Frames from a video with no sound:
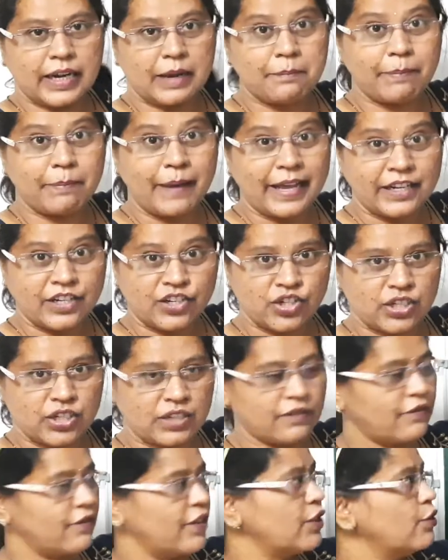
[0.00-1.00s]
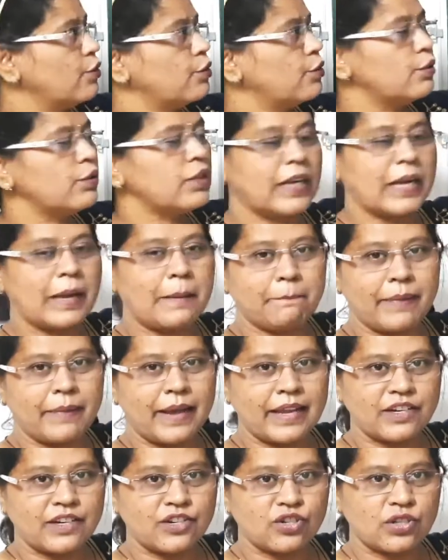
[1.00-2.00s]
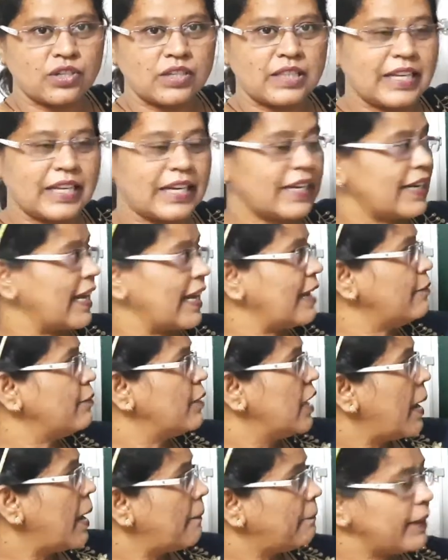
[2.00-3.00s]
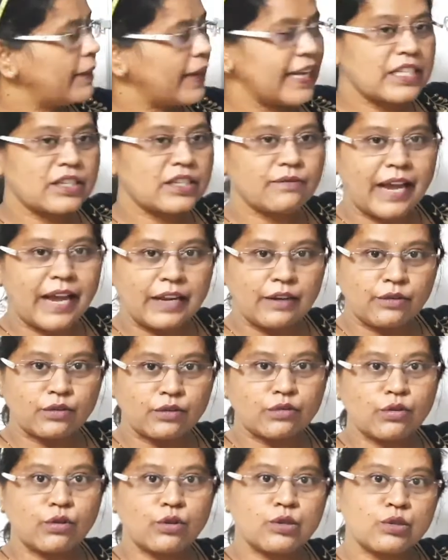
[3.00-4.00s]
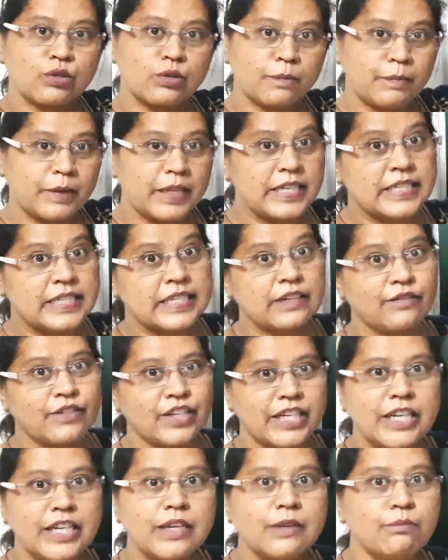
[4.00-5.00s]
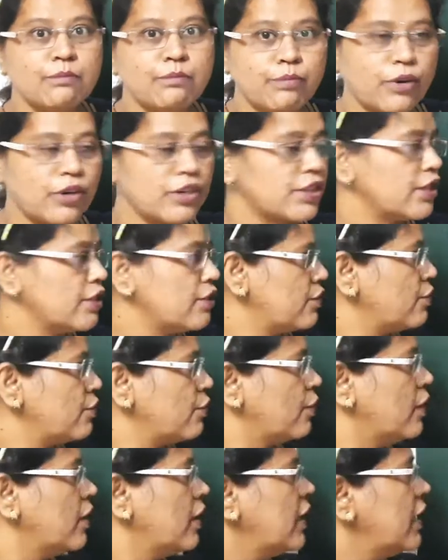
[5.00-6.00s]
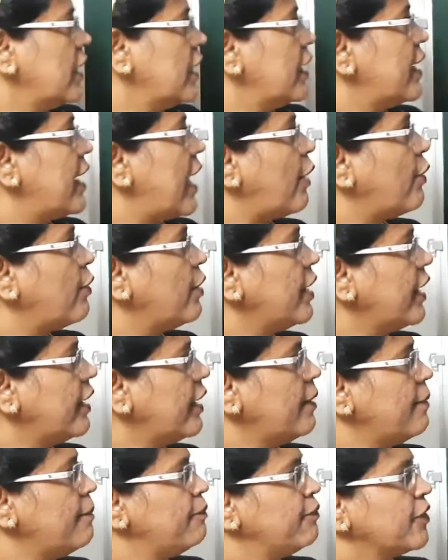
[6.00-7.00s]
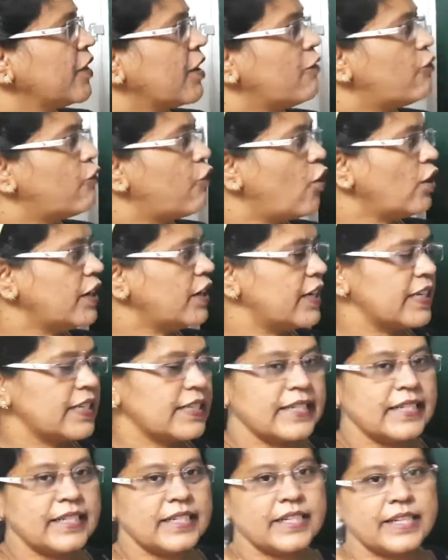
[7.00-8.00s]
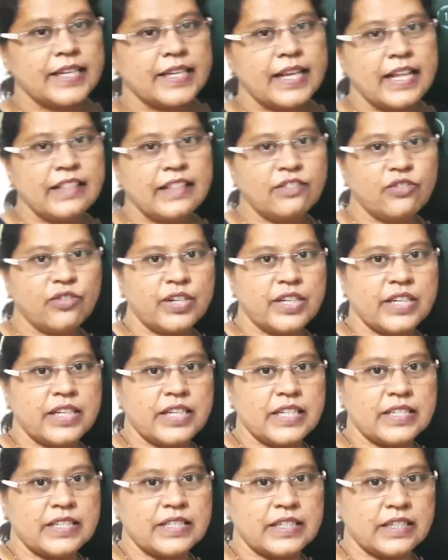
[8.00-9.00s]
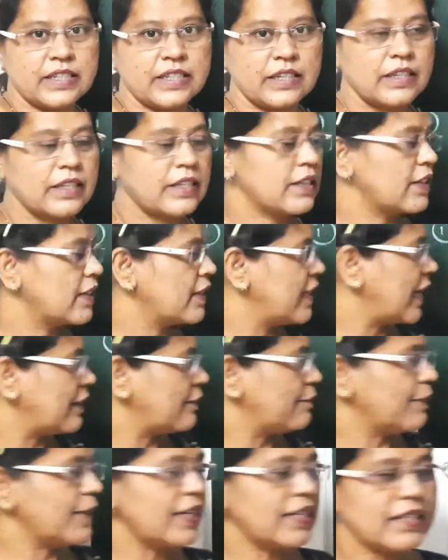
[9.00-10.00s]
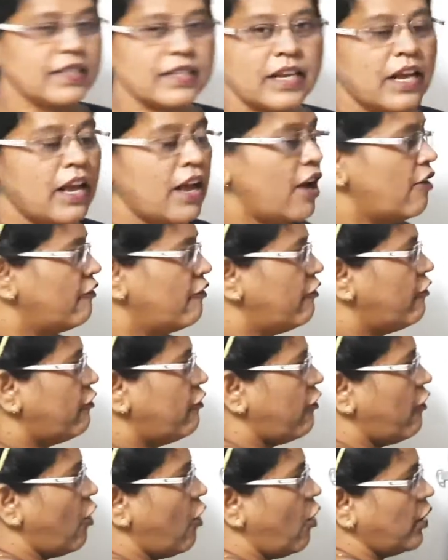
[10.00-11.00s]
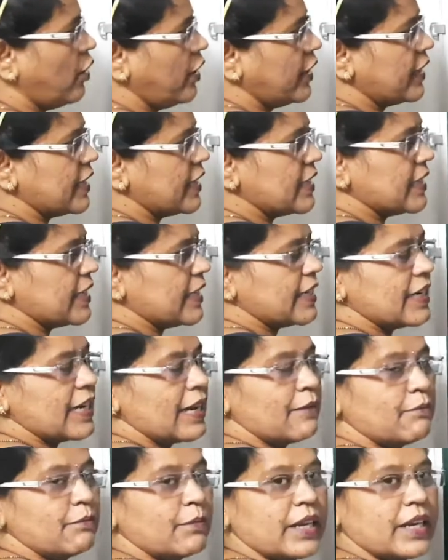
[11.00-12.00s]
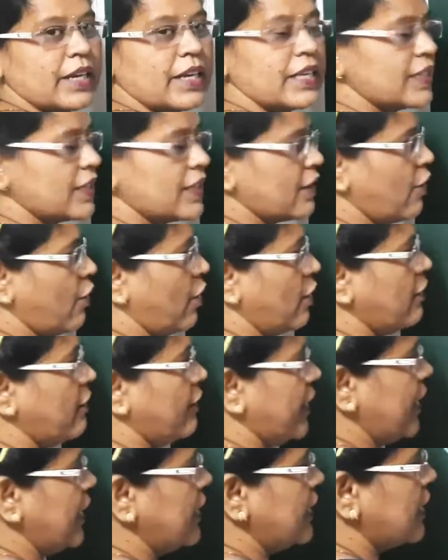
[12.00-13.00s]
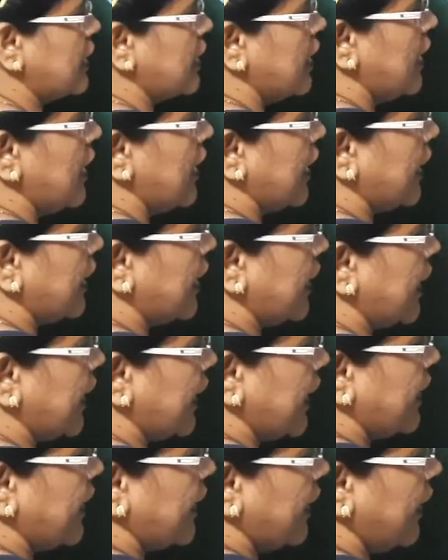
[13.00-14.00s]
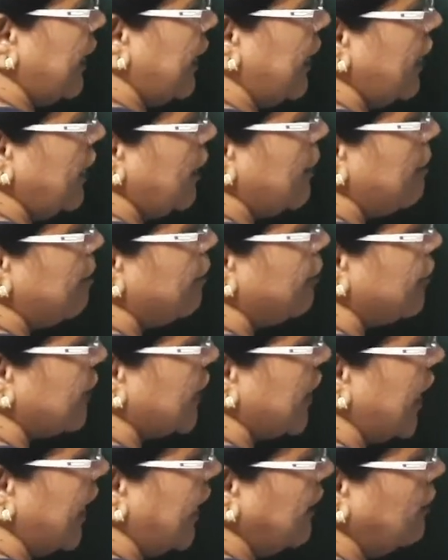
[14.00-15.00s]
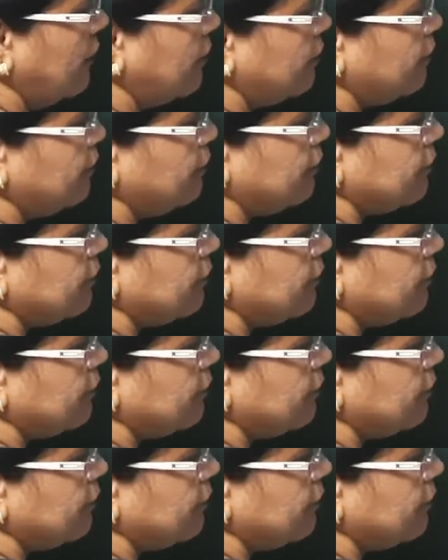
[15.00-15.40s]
comparison. When you do the comparison, that time place values also plays a very important role. Now here 4 digit and 3 digit, that means 4 digit number is always greater than